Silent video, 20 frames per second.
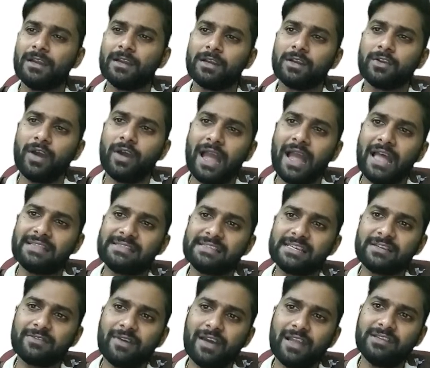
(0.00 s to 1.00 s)
A
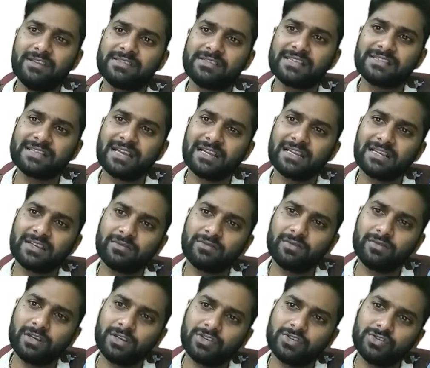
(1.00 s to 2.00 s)
handset value is exactly
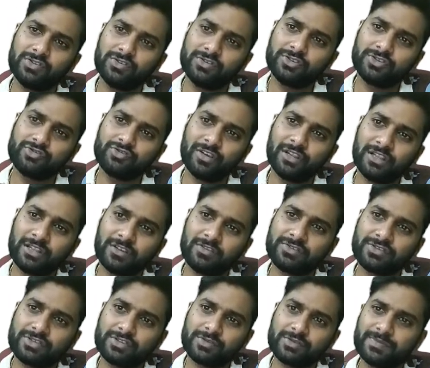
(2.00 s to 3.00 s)
equal to
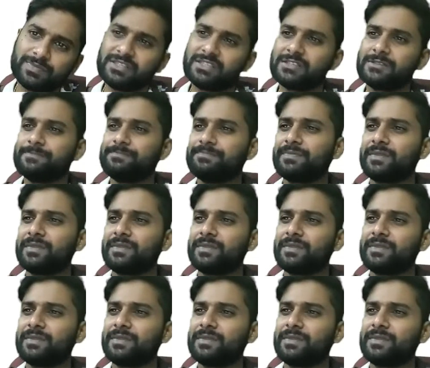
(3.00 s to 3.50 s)
12,000 rupees.